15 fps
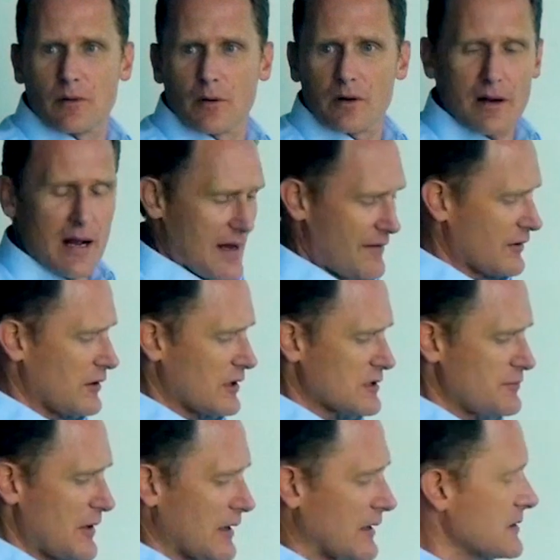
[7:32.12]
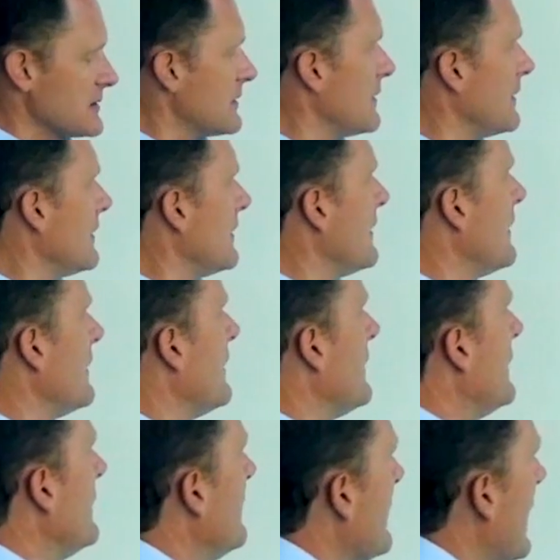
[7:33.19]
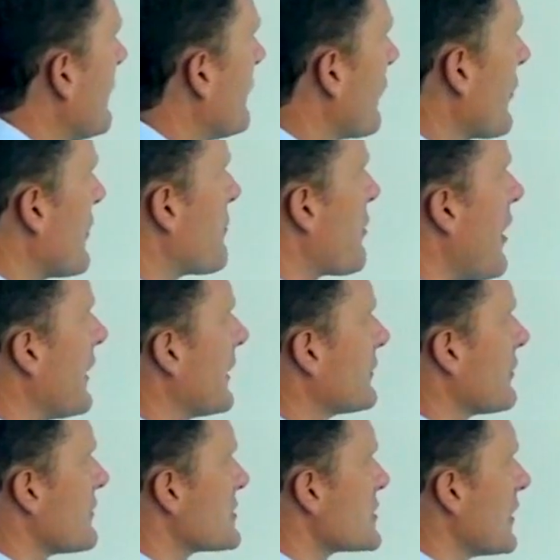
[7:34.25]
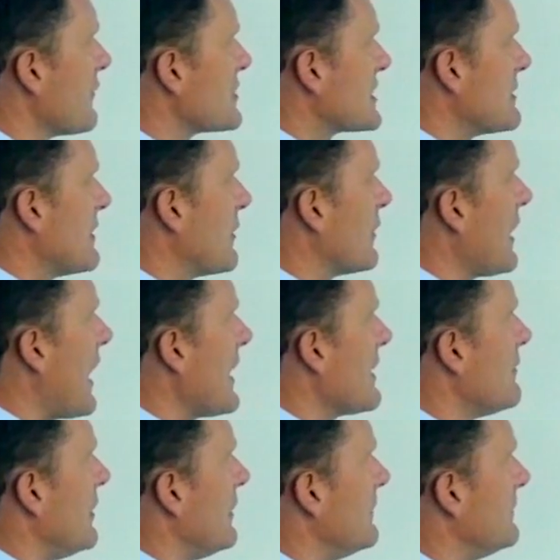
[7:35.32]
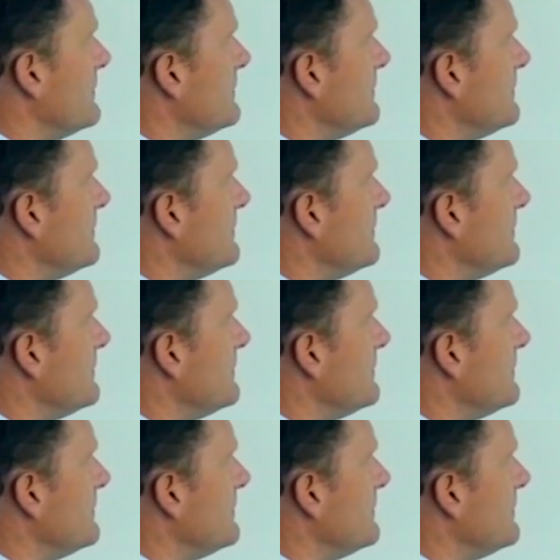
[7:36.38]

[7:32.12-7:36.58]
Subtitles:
in order to have a good experience and for the product or the service to be reliable.